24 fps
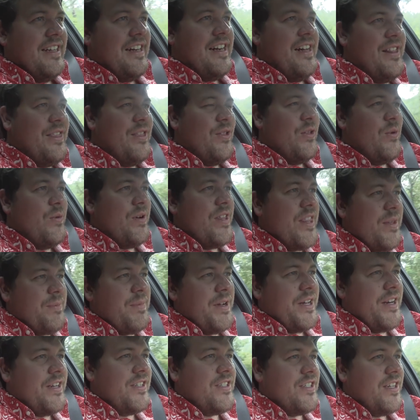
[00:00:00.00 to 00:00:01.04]
I thought the weather
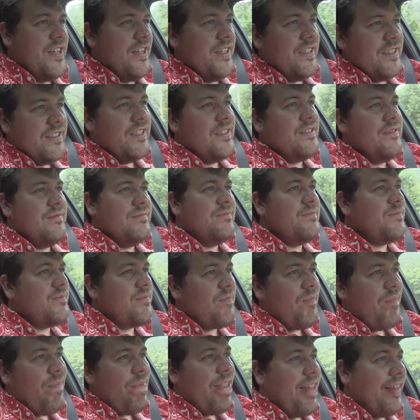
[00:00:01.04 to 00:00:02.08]
might have turned.
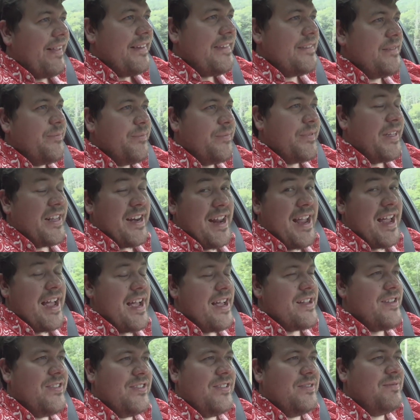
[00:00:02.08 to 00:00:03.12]
It
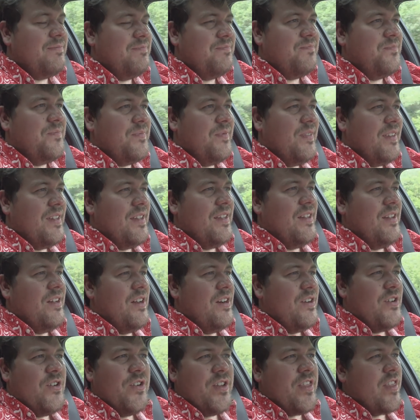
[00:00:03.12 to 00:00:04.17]
has.
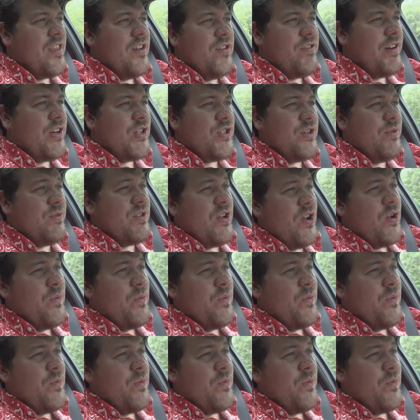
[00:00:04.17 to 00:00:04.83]
Not in the direction I was